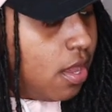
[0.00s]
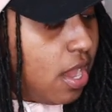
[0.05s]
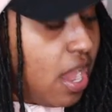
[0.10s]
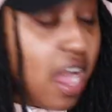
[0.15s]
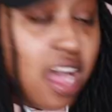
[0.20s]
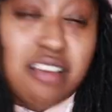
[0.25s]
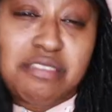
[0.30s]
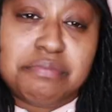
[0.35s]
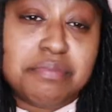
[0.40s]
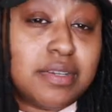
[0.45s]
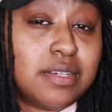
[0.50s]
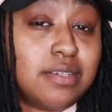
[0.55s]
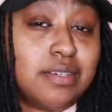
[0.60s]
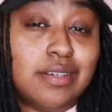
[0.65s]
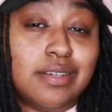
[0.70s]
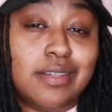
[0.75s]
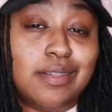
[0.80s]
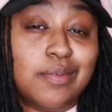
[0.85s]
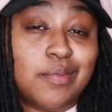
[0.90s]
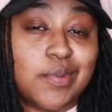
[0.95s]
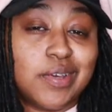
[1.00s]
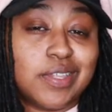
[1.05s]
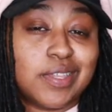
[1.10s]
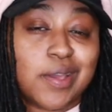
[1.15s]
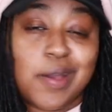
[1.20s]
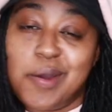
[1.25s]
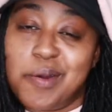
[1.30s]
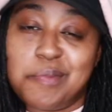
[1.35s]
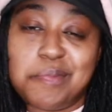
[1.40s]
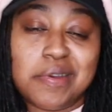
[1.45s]
I've been dealing
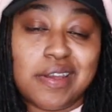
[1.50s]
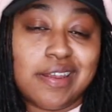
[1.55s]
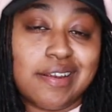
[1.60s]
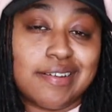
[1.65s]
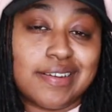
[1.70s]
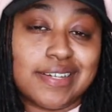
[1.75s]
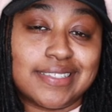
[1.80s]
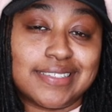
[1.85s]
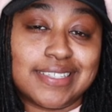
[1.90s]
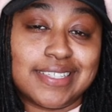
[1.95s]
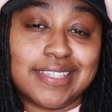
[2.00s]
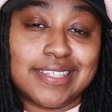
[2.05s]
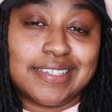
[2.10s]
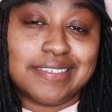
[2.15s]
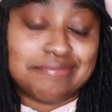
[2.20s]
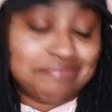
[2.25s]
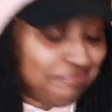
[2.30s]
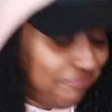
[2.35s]
with co-parenting.